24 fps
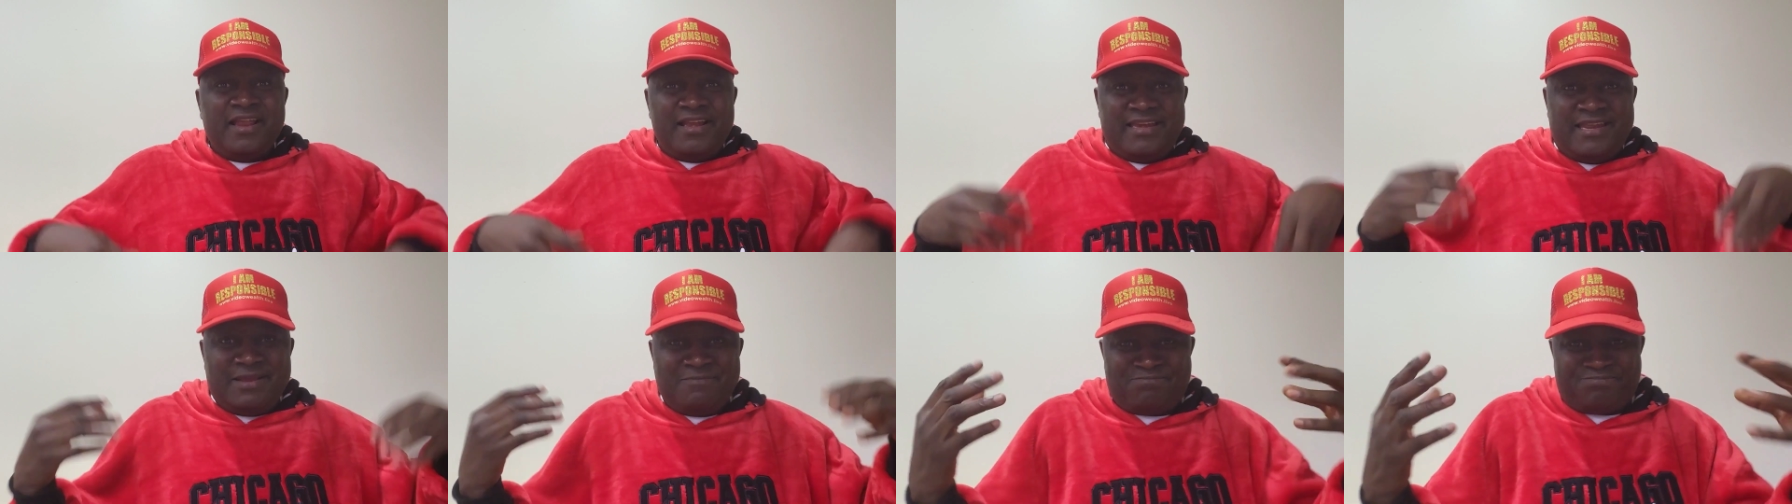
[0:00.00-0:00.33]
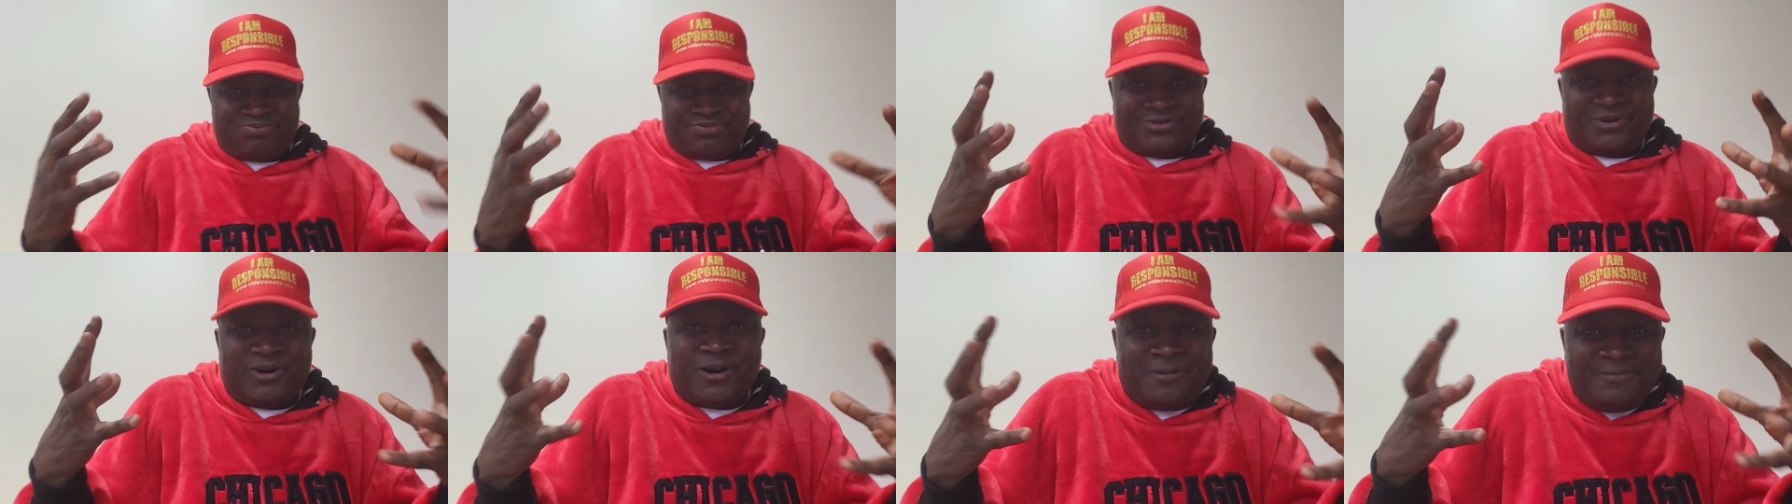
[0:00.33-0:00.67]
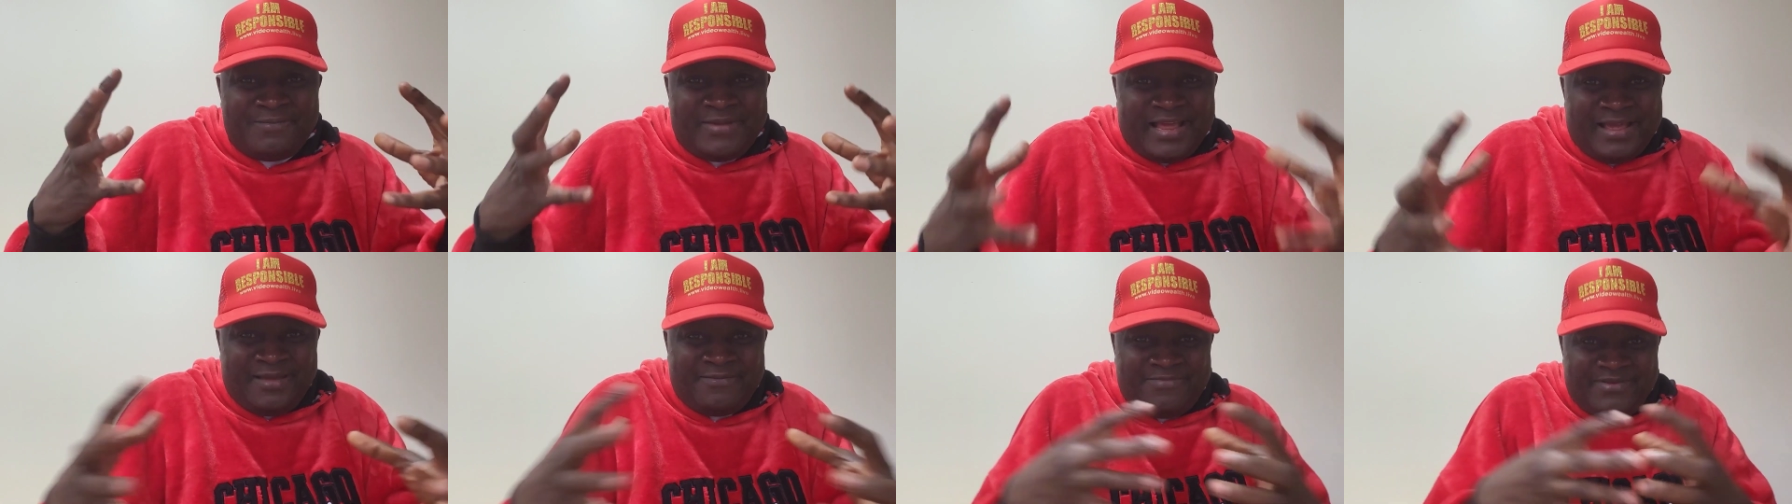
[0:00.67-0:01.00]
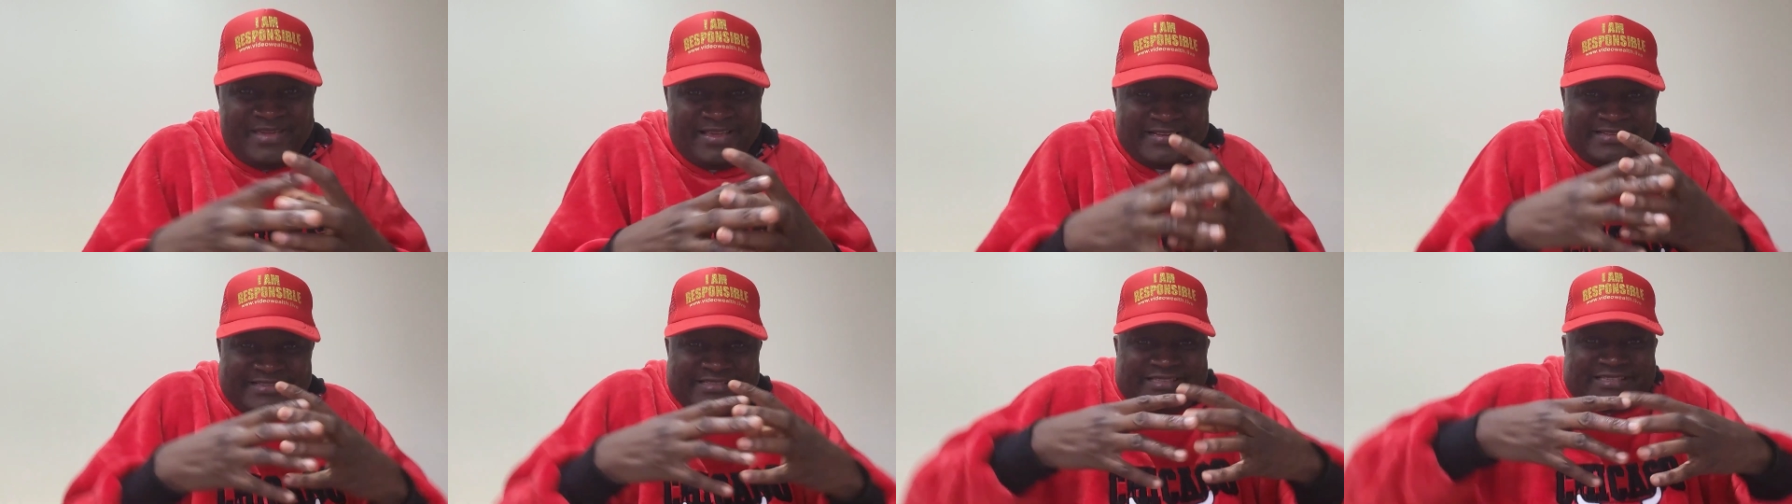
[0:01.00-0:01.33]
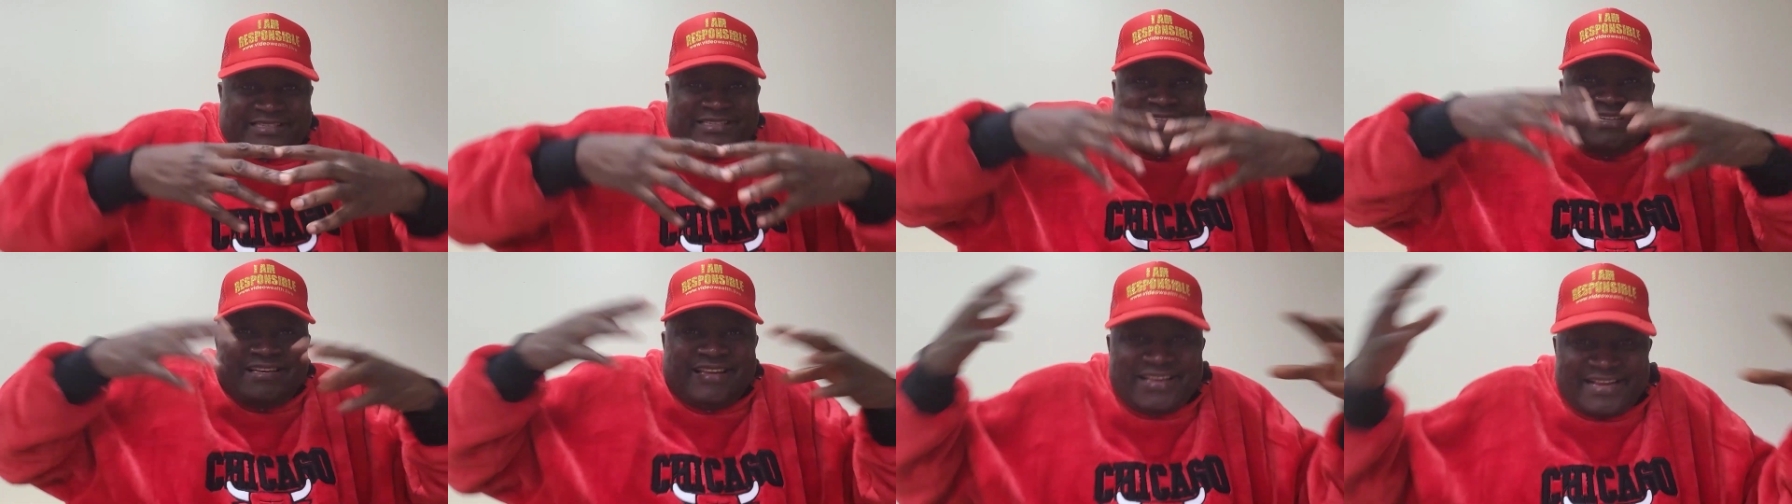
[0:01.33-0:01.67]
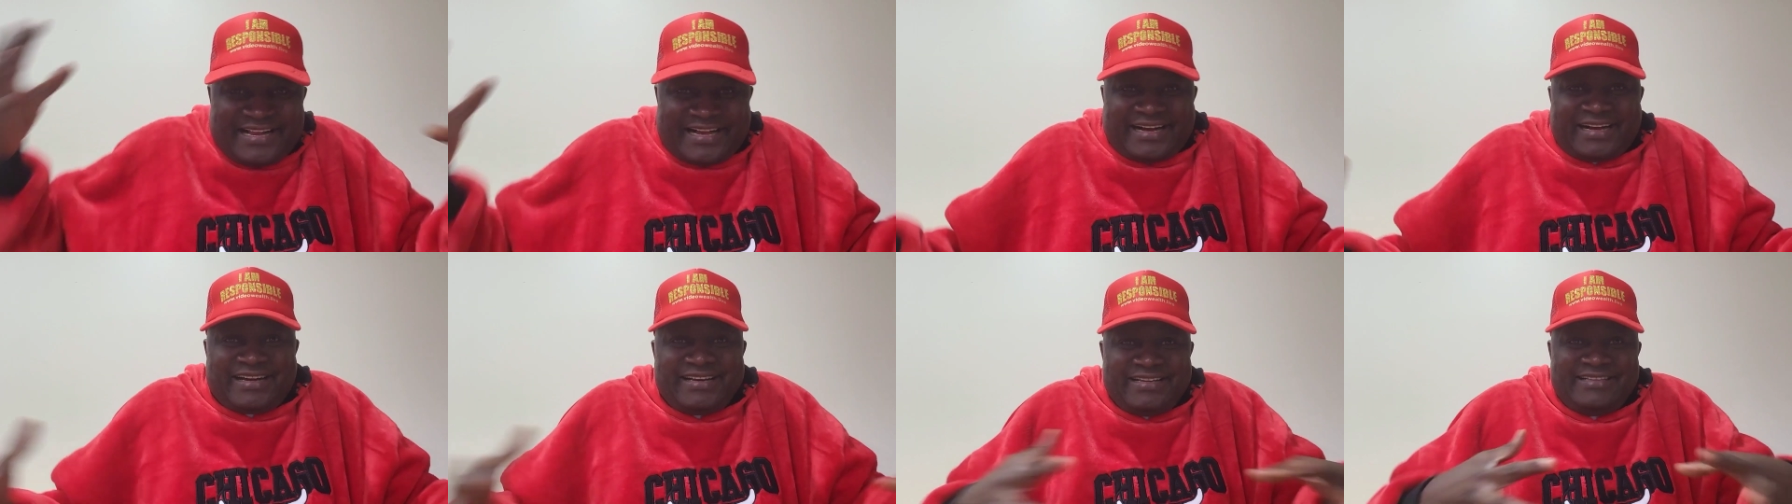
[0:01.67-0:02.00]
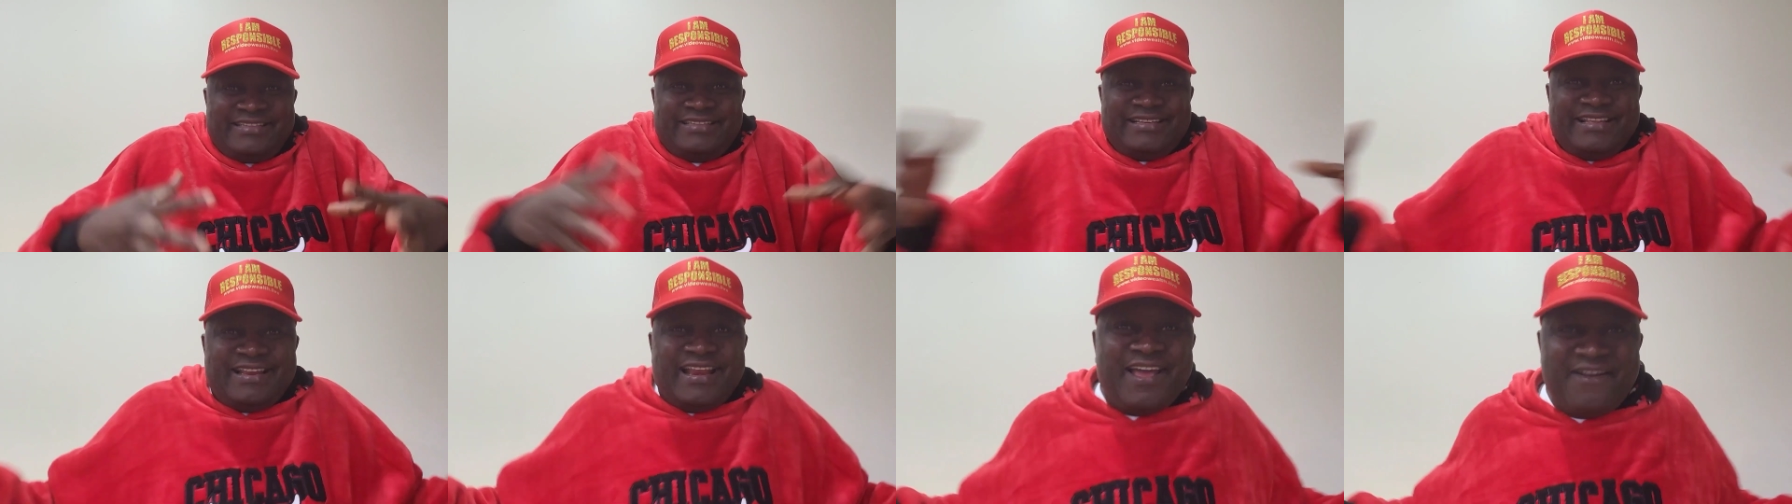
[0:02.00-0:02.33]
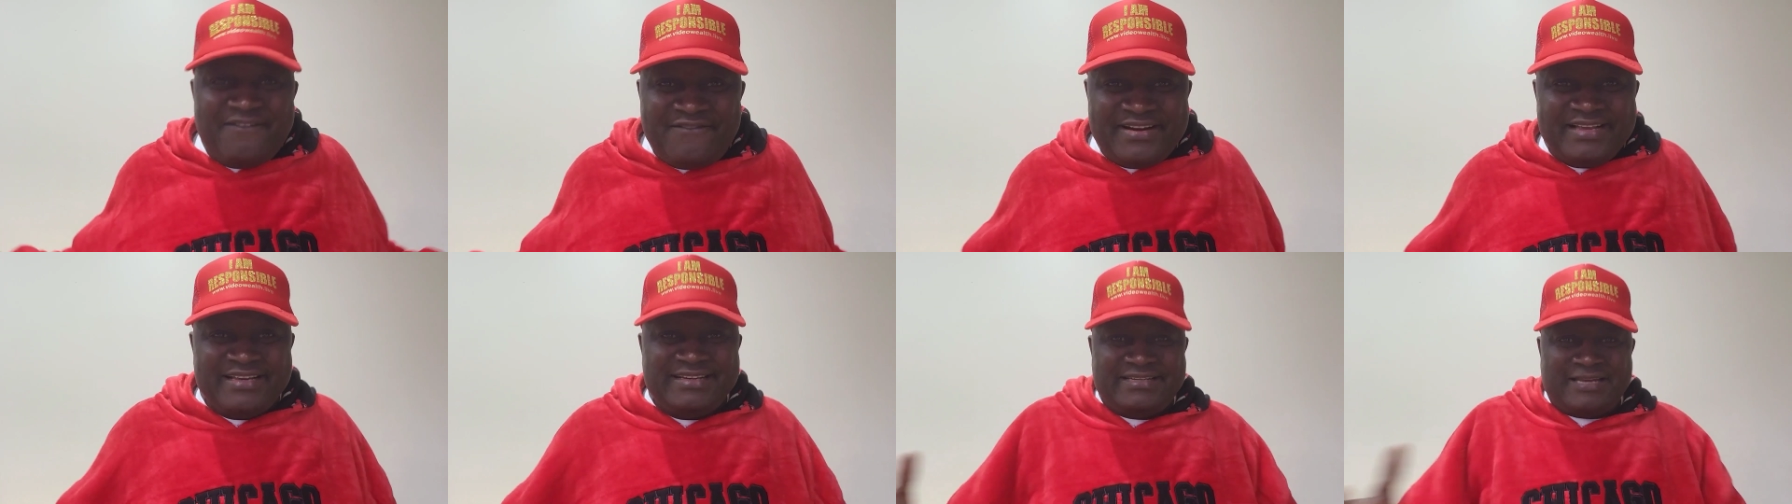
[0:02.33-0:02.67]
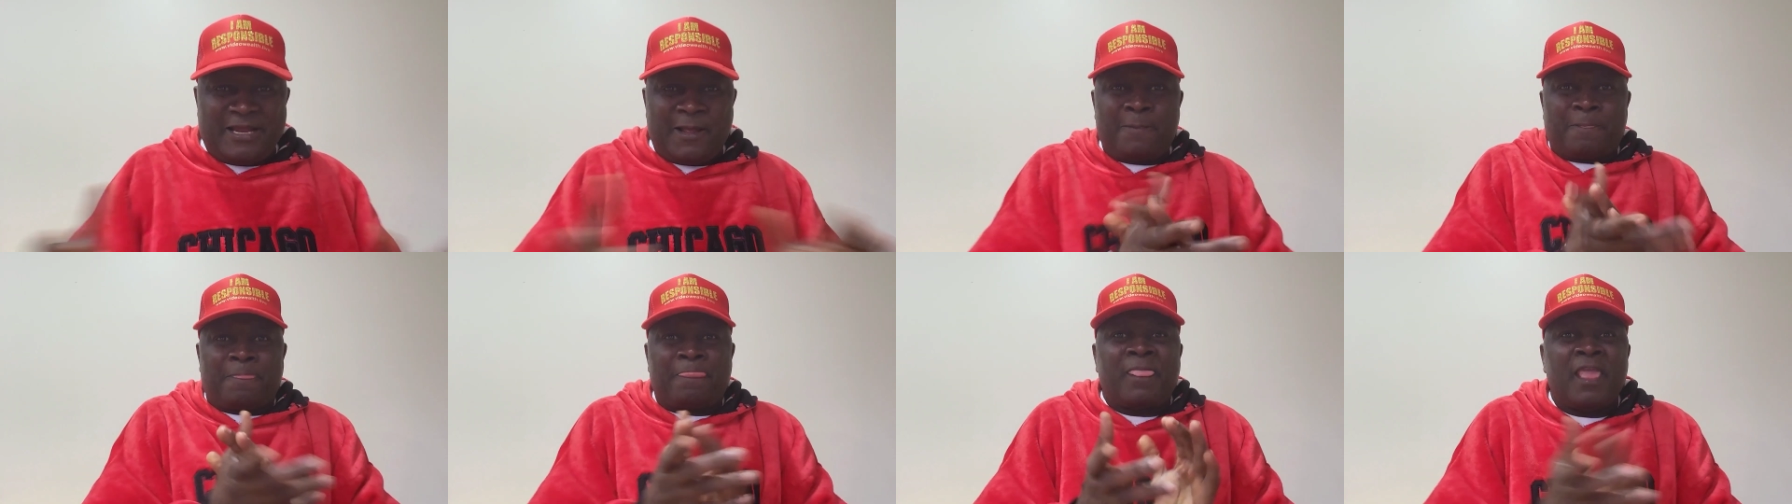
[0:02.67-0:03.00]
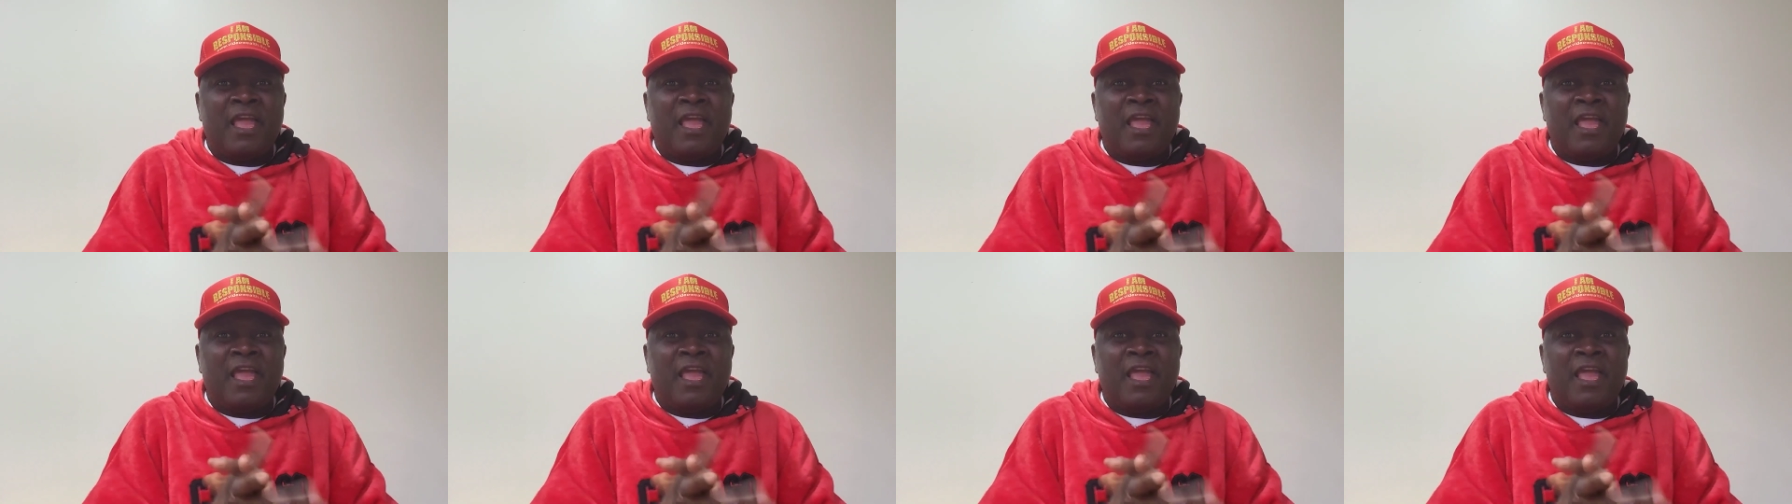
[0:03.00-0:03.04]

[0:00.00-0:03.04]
The problem is increasing every day.